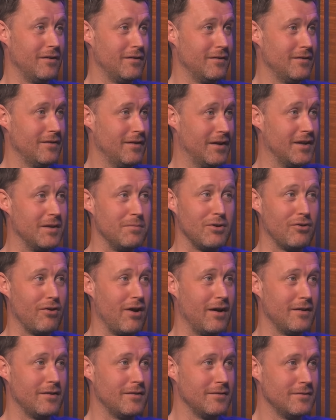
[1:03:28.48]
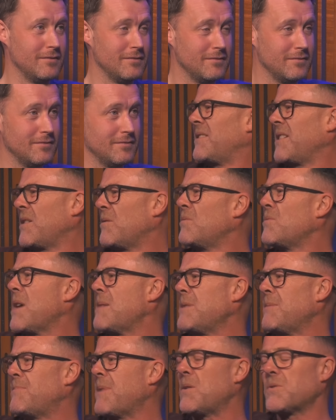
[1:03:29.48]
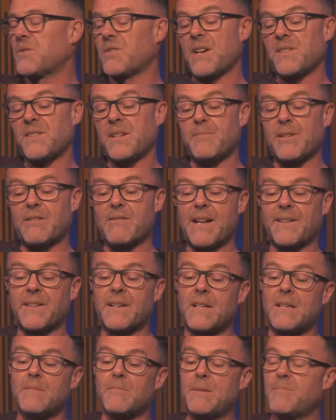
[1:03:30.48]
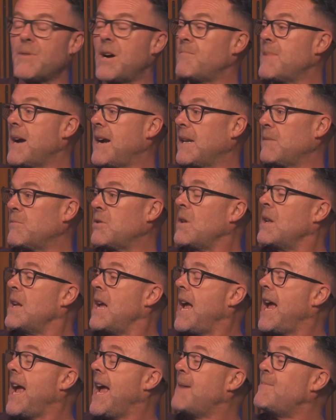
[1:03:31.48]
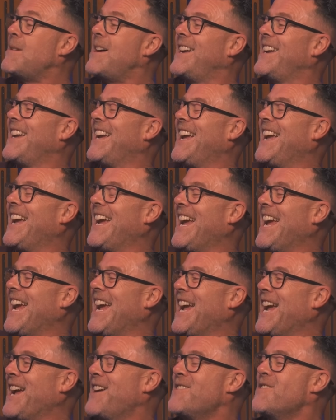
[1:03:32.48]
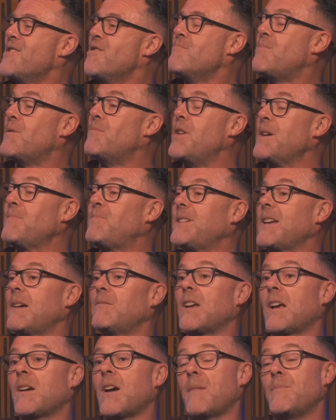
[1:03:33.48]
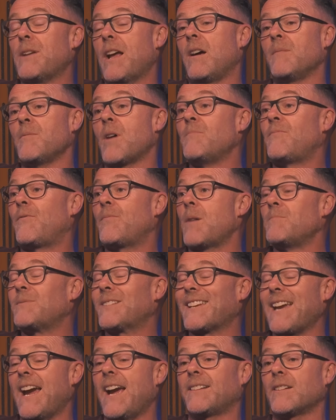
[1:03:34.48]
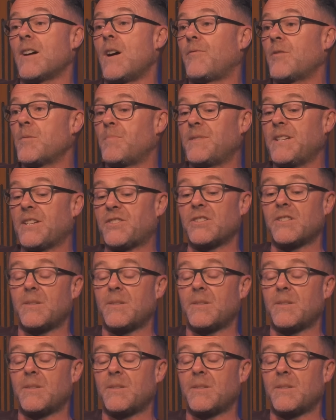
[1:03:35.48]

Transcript: Yeah, exactly. Um, do you know what I'll do? I'll wear me Bohs jersey. It'd be grand. Me Bob Marley one. Yeah. Um, but my, I mean, I'm, I'm scared to offer a prediction.